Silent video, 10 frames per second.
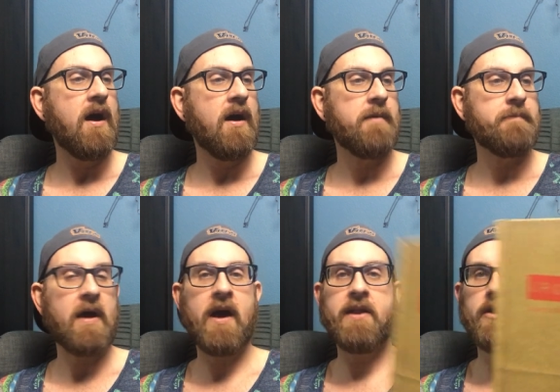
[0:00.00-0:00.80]

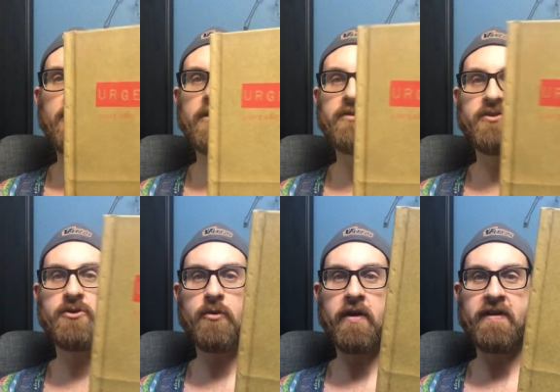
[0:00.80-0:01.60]
Unheard
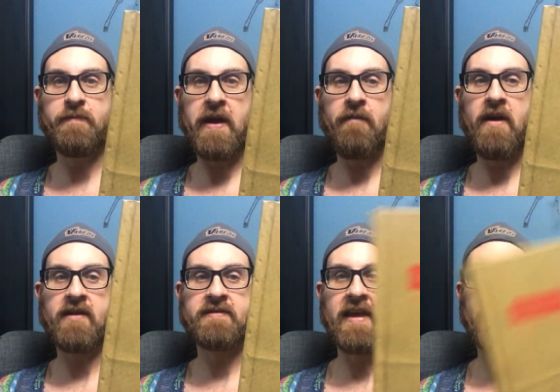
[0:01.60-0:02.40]
Stories by
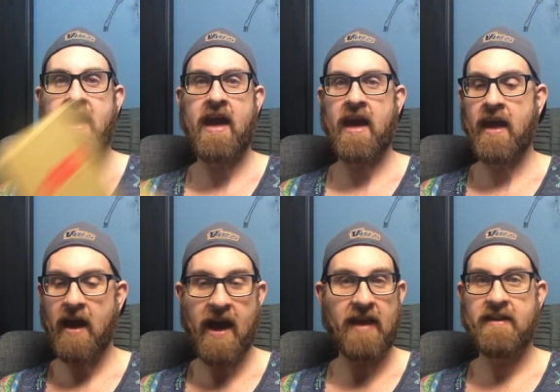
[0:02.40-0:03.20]
Roxane Gay.
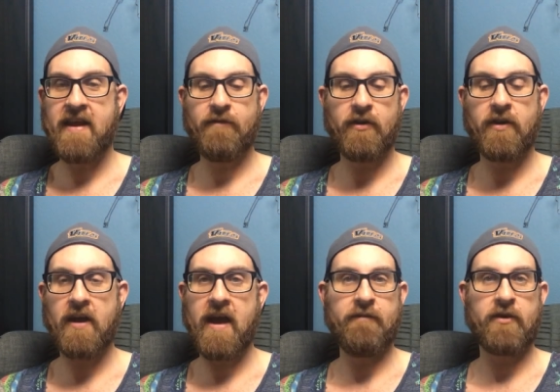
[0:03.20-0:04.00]
I had
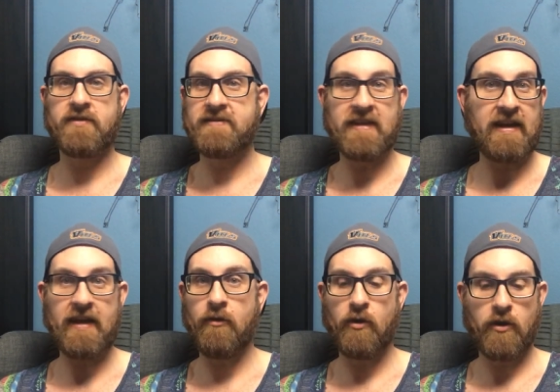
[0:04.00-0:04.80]
never, ever seen
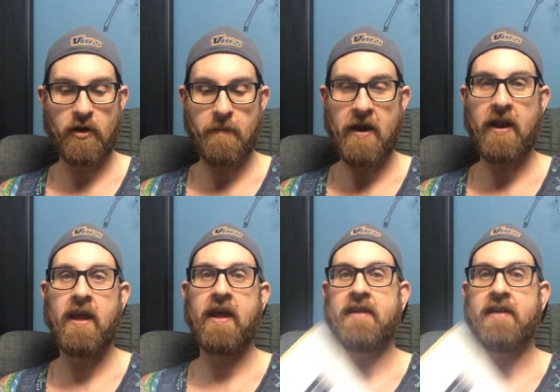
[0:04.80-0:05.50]
it or heard about it.